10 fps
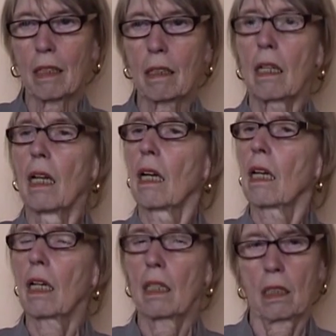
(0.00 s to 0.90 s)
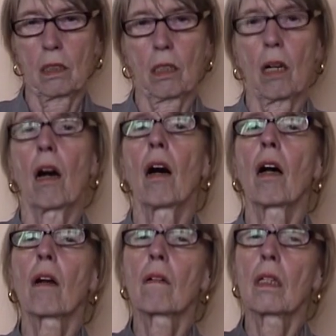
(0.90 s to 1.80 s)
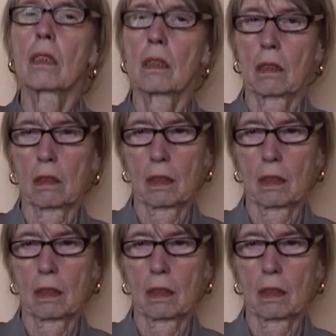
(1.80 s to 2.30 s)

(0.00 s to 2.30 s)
it, it is always the